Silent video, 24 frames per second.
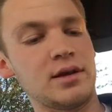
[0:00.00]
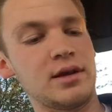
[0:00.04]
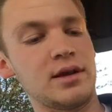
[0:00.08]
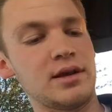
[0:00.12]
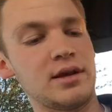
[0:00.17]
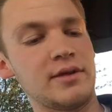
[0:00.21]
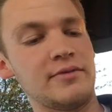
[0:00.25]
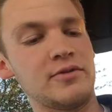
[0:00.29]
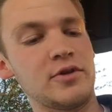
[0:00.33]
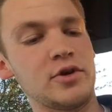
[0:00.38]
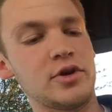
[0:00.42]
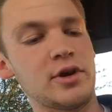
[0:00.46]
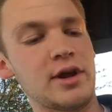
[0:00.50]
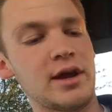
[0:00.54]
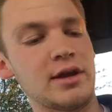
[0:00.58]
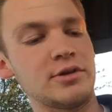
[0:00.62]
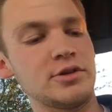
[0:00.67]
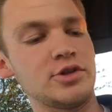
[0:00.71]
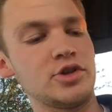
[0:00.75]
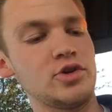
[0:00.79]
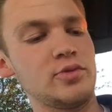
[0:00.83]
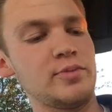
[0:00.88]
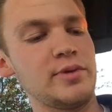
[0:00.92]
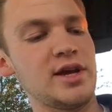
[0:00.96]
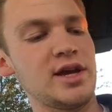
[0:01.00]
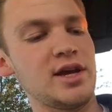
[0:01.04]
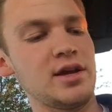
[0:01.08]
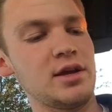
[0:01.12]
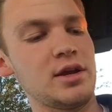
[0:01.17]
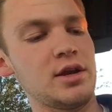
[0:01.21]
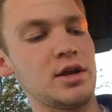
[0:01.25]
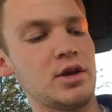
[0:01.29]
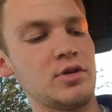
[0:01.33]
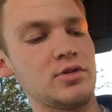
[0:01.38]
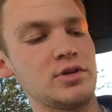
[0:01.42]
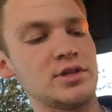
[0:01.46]
And if they're too big,
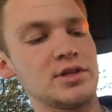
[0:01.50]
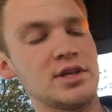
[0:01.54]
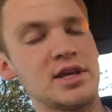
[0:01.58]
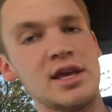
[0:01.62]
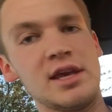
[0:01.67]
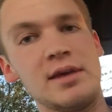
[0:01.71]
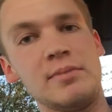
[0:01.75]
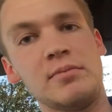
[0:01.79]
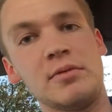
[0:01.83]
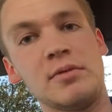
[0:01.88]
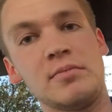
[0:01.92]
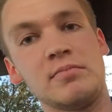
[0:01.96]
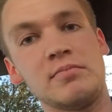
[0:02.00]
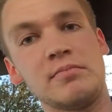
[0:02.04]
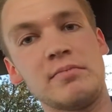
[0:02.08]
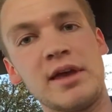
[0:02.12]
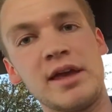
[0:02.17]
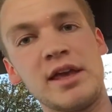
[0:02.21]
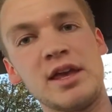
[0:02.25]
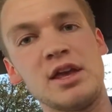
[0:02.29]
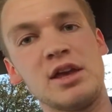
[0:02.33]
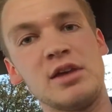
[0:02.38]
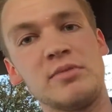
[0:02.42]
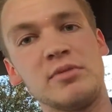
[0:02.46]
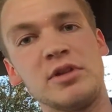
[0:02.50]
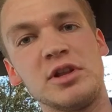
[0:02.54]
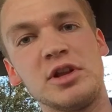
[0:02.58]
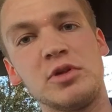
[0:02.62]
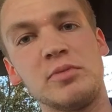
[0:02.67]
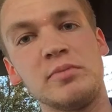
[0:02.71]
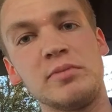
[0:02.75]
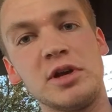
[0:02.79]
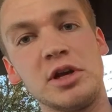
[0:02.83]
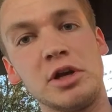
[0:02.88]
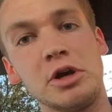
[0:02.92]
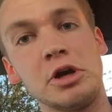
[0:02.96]
you know, just keep making them a
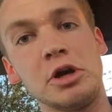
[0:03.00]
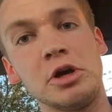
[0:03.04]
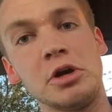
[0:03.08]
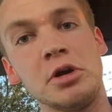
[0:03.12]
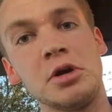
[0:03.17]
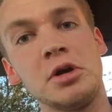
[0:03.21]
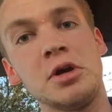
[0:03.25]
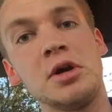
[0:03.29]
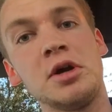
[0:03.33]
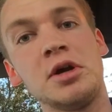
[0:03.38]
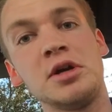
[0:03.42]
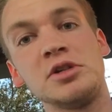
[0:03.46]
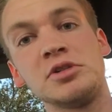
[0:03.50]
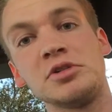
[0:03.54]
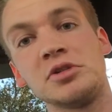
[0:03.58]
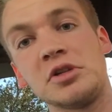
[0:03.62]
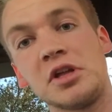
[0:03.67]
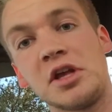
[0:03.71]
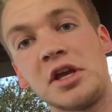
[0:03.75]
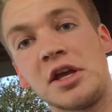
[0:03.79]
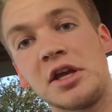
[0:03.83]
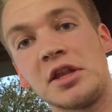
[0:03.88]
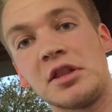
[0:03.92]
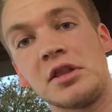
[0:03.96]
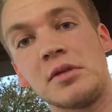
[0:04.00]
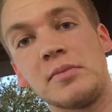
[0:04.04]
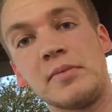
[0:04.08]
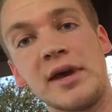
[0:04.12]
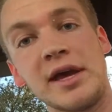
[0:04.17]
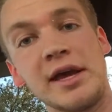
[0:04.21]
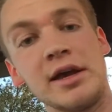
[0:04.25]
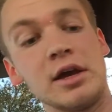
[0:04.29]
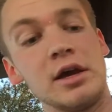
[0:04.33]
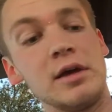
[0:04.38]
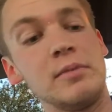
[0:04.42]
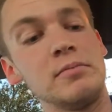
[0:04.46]
little bigger so they get the
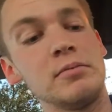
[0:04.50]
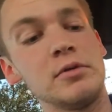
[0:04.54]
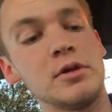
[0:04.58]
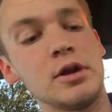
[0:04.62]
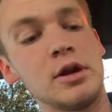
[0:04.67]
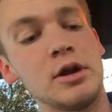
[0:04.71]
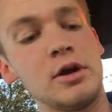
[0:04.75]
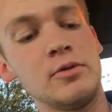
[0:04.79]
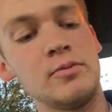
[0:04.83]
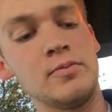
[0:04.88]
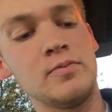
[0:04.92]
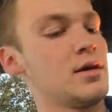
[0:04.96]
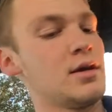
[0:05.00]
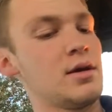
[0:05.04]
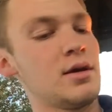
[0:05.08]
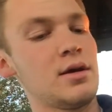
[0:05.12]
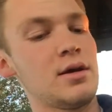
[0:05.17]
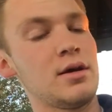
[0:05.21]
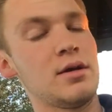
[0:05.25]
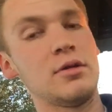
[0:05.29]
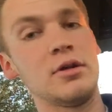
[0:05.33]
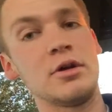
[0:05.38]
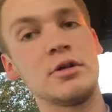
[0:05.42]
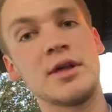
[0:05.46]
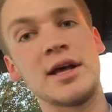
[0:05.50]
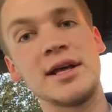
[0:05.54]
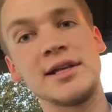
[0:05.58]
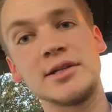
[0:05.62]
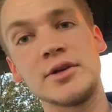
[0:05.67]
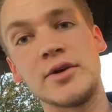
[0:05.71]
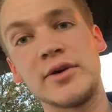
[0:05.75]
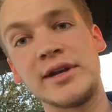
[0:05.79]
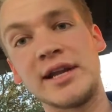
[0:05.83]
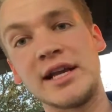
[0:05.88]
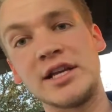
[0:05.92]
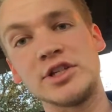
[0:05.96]
makeup, you know. Look like
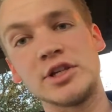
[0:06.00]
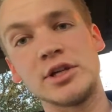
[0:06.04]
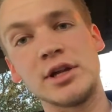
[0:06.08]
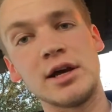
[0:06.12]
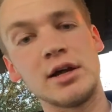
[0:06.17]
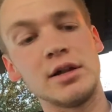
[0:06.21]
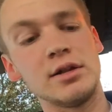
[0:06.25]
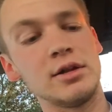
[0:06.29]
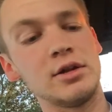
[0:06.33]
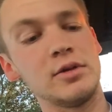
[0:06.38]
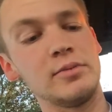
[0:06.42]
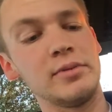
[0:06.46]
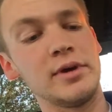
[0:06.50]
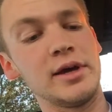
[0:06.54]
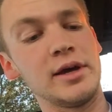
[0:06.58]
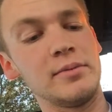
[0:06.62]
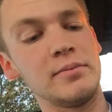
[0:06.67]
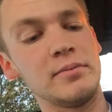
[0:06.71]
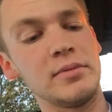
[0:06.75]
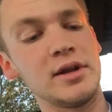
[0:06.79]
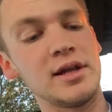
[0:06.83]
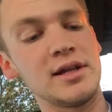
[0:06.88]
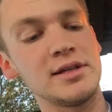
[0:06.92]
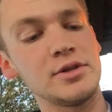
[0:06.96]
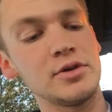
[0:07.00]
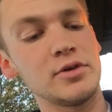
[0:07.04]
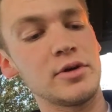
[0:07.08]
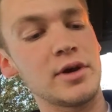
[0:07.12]
Zoe Deschanel a little bit, but that's